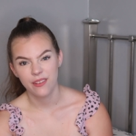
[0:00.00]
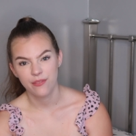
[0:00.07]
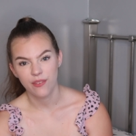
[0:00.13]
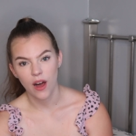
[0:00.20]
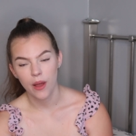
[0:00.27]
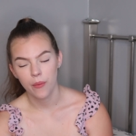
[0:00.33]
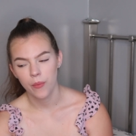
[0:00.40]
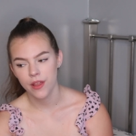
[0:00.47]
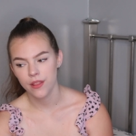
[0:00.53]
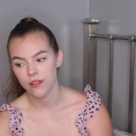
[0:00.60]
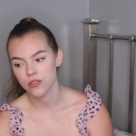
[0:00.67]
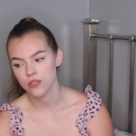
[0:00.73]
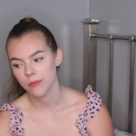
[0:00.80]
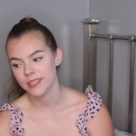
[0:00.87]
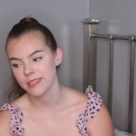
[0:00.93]
fine
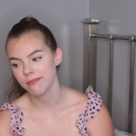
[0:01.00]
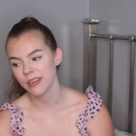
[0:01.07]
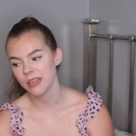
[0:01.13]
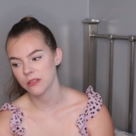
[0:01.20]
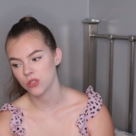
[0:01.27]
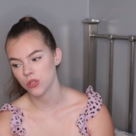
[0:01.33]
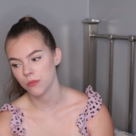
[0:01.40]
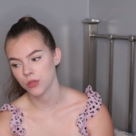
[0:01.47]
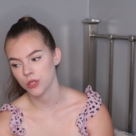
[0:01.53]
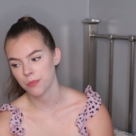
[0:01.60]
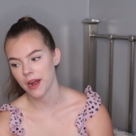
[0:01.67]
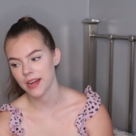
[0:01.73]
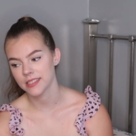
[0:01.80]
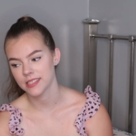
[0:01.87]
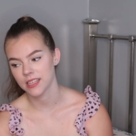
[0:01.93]
with, so we didn't really do much
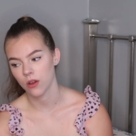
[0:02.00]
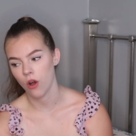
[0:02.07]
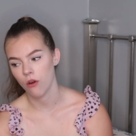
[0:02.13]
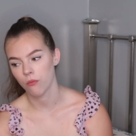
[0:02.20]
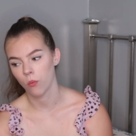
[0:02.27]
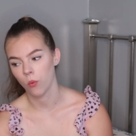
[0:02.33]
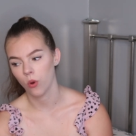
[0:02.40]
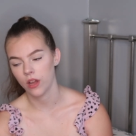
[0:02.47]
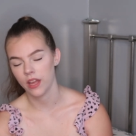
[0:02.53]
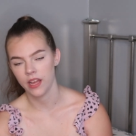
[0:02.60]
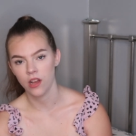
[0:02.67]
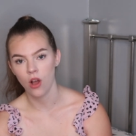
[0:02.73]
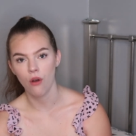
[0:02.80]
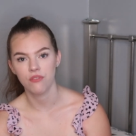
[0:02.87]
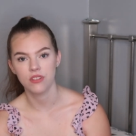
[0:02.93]
practicing of
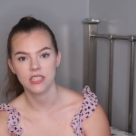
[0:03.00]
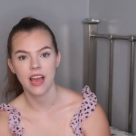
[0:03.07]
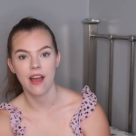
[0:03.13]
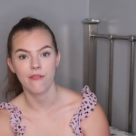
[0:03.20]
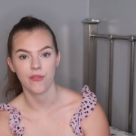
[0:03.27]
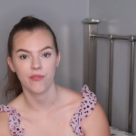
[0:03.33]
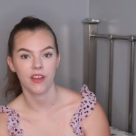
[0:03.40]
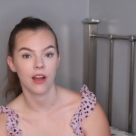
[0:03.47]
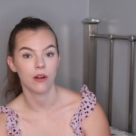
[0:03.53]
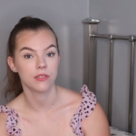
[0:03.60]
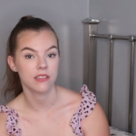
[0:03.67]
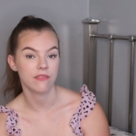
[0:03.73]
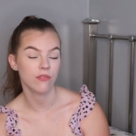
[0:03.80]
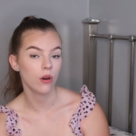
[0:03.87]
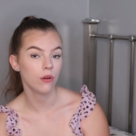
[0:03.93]
walking. Obviously everything
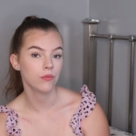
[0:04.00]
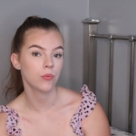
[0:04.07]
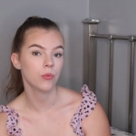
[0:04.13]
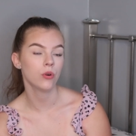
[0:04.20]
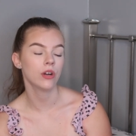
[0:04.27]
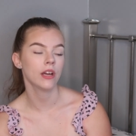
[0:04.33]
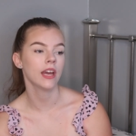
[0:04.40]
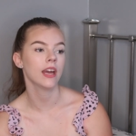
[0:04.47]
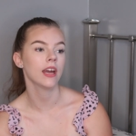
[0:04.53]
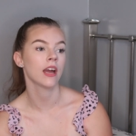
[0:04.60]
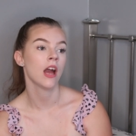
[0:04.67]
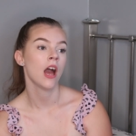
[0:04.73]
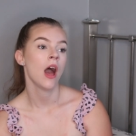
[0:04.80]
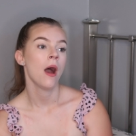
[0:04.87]
else involved walking.